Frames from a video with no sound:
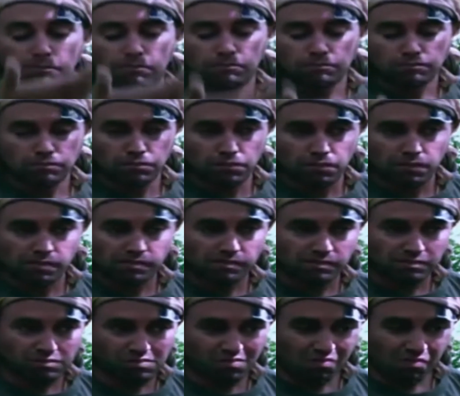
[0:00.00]
eating
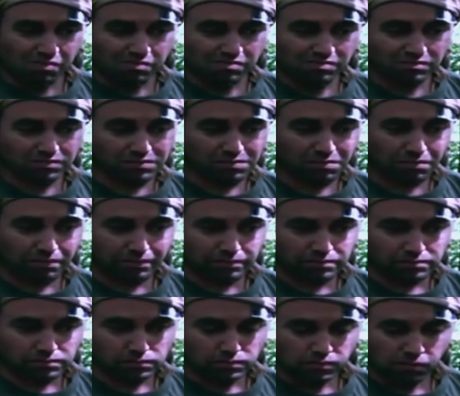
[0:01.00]
beef.
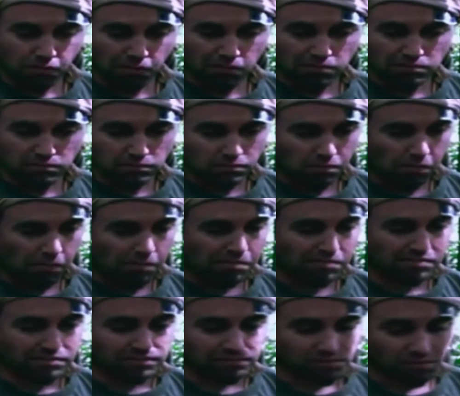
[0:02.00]
Packed with protein
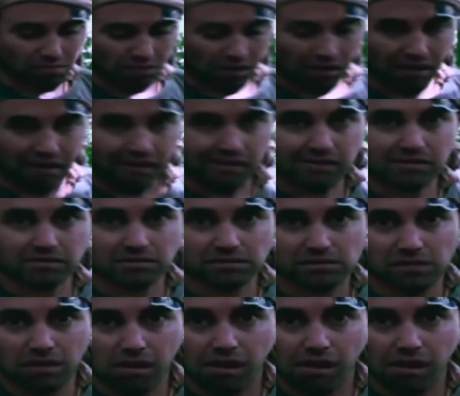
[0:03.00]
and they won't kill you.